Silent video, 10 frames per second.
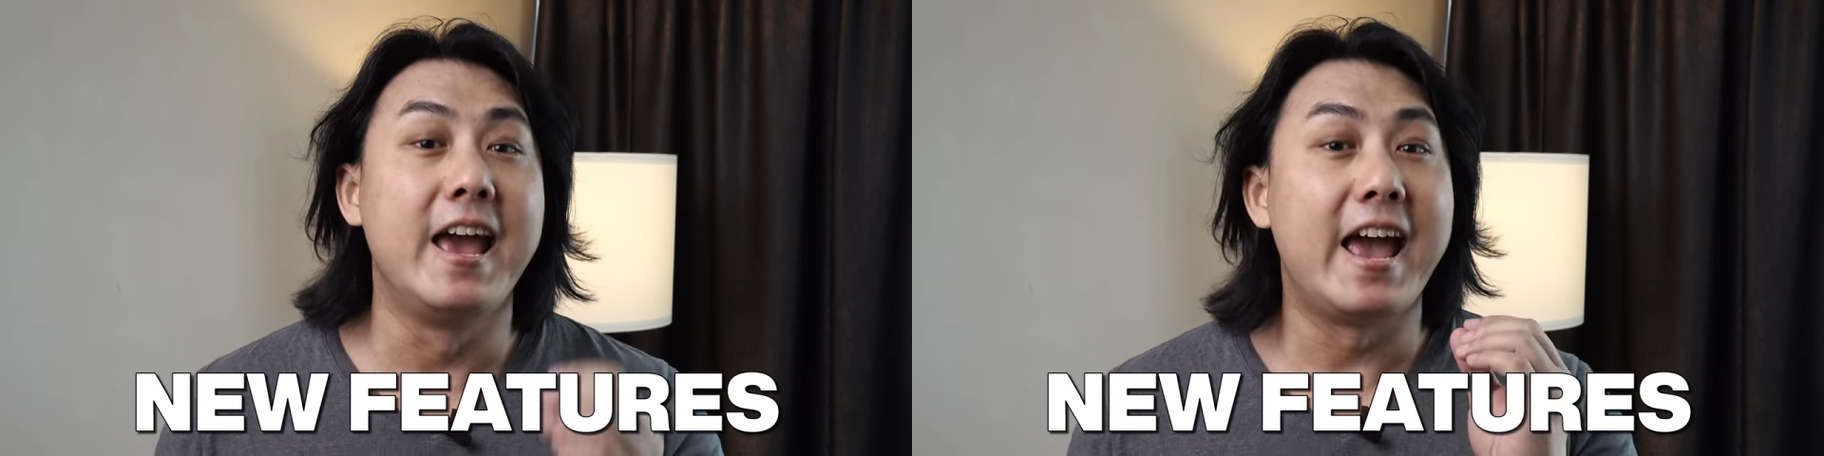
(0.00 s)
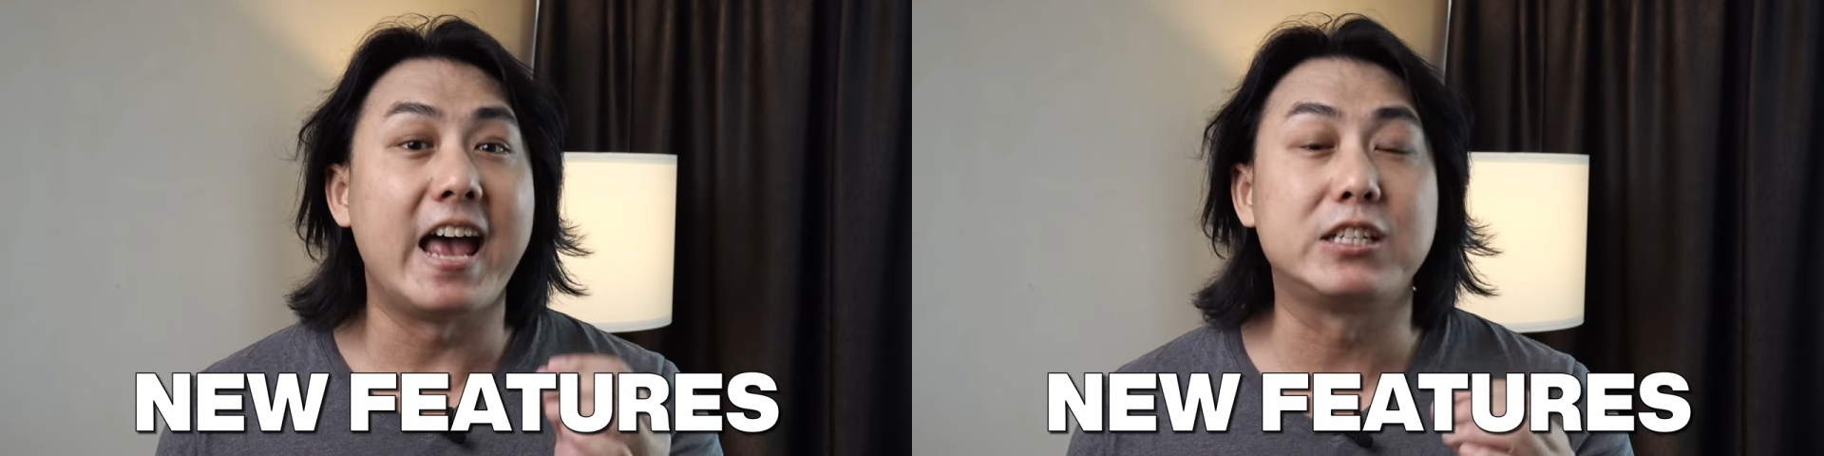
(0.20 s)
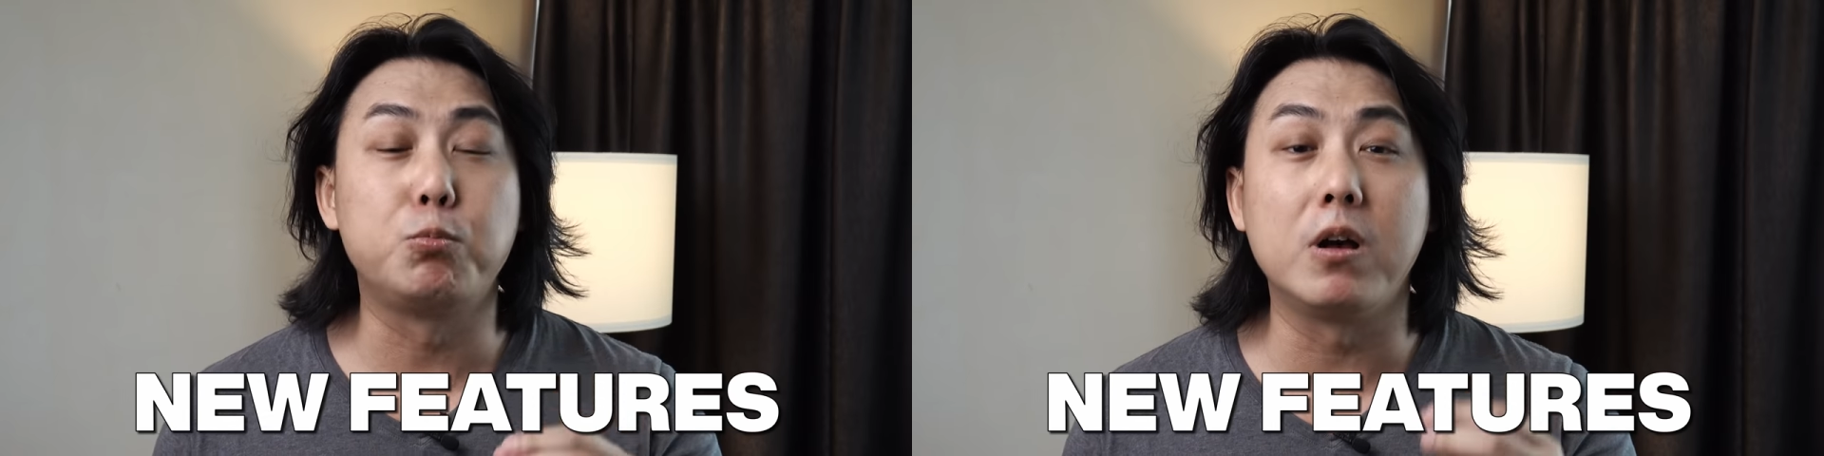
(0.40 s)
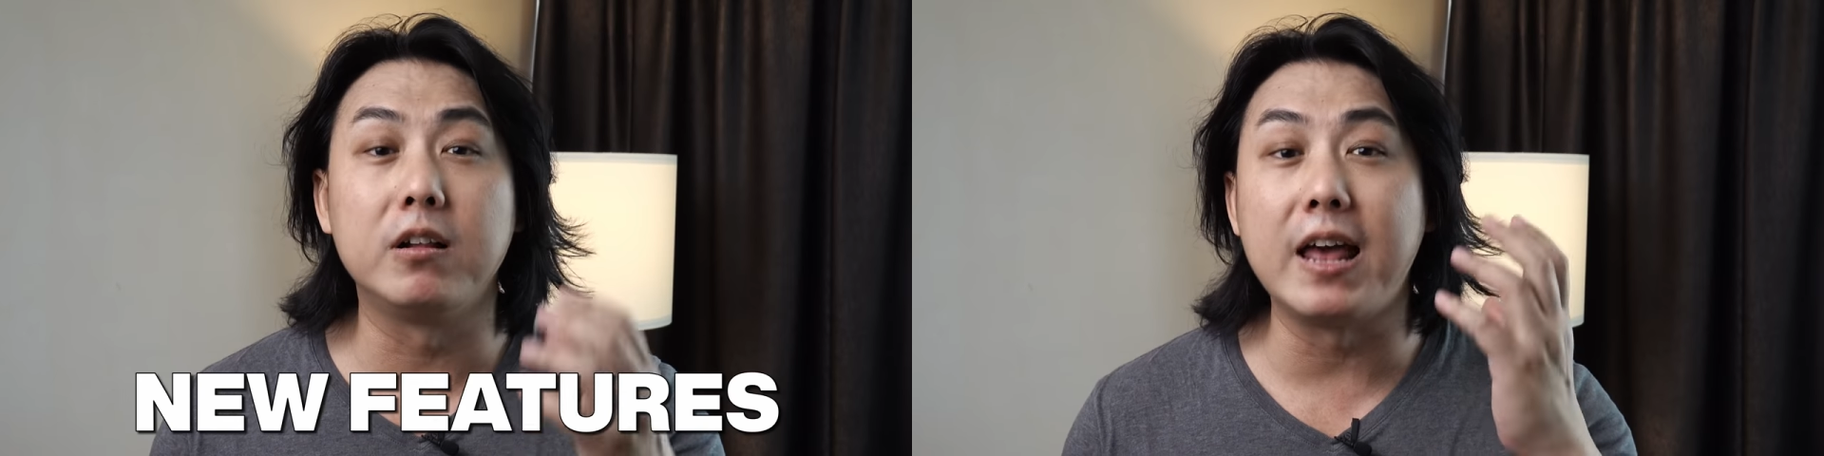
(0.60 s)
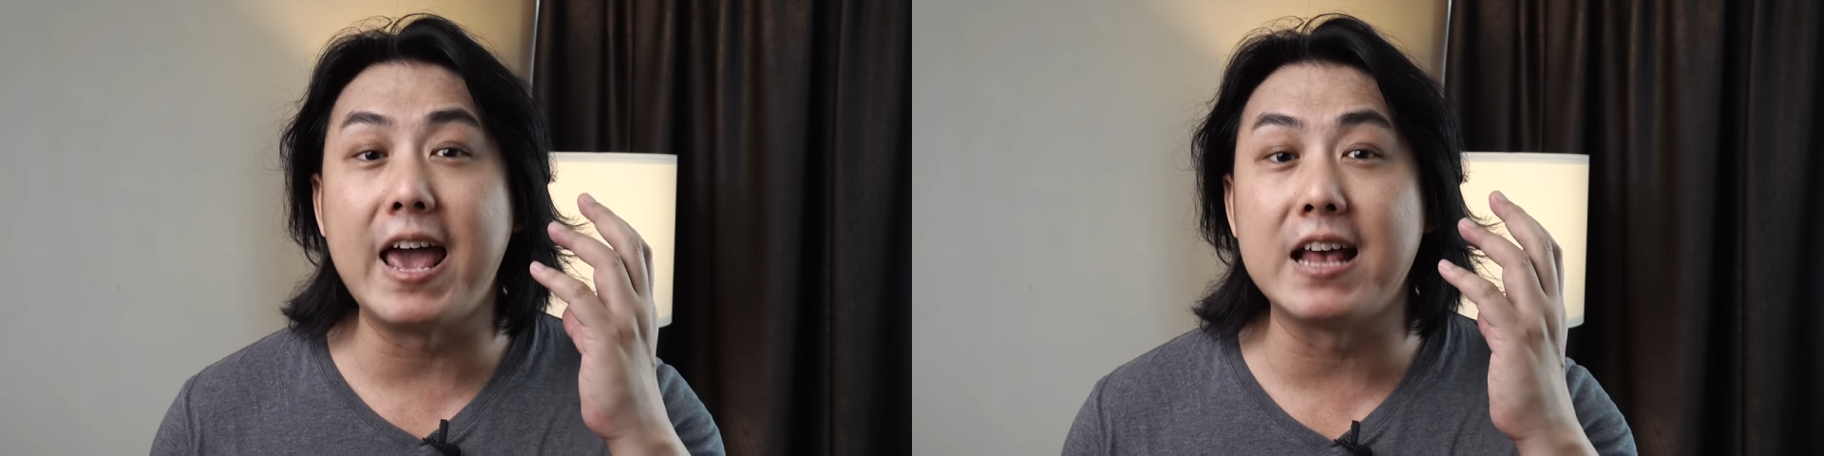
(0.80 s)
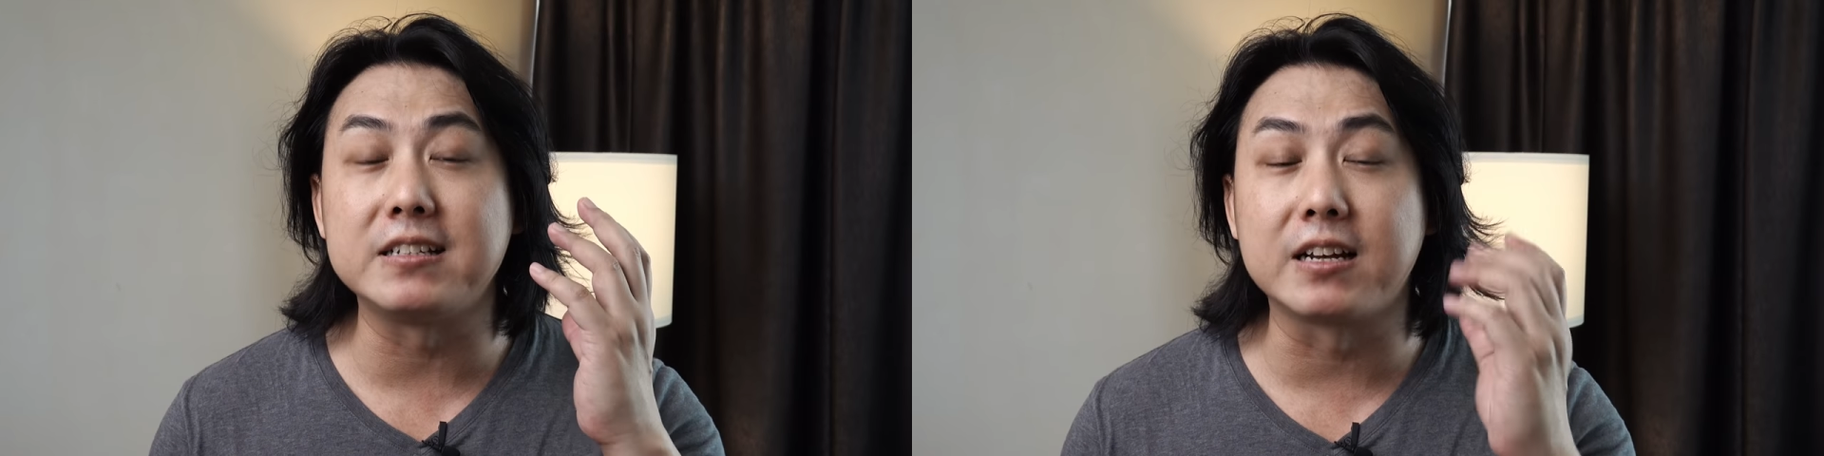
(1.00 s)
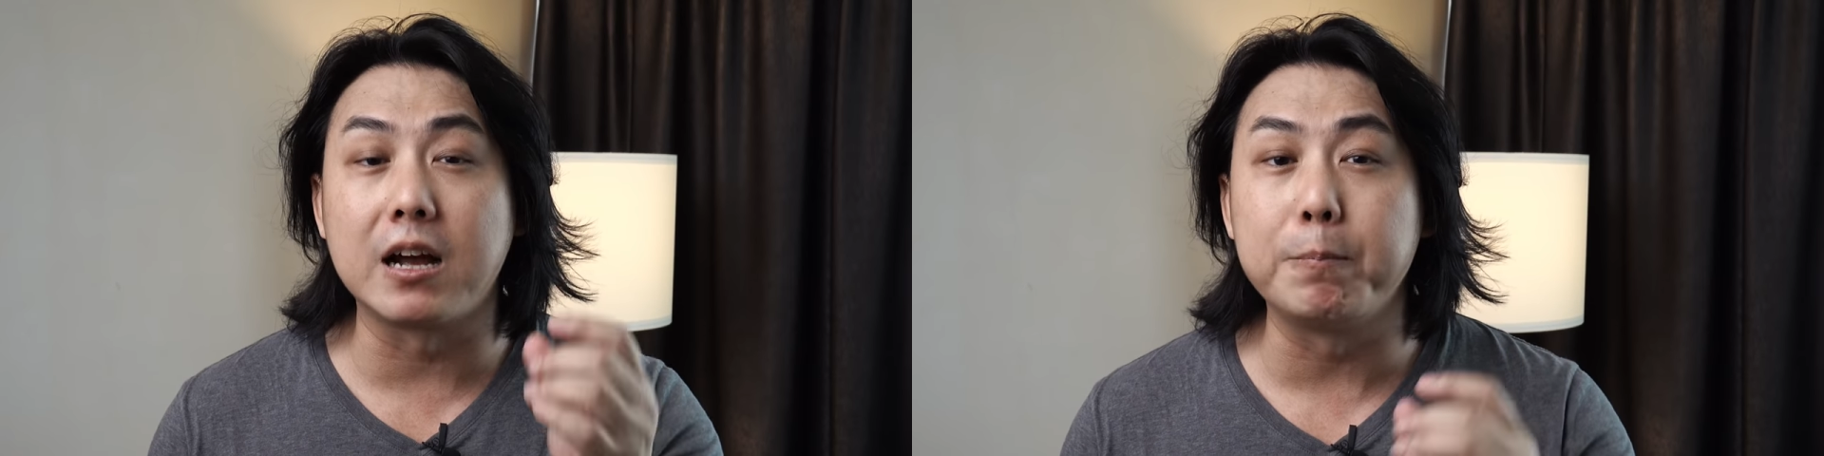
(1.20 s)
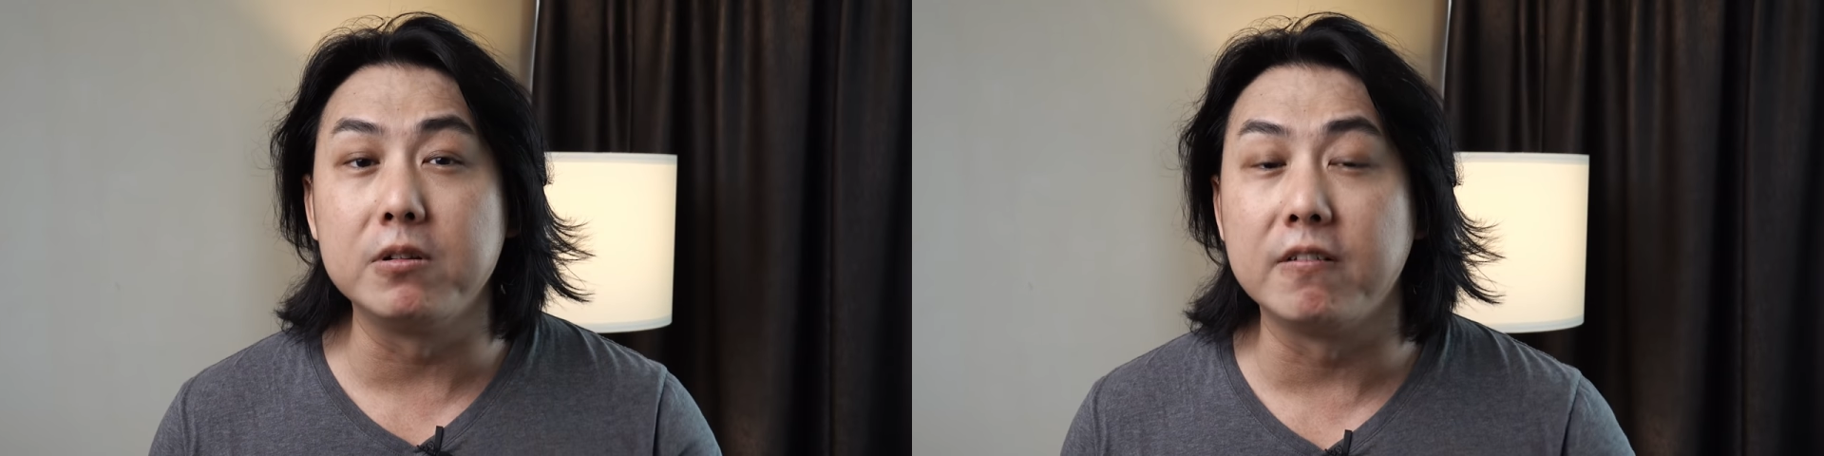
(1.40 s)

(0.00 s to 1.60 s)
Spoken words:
as well as a couple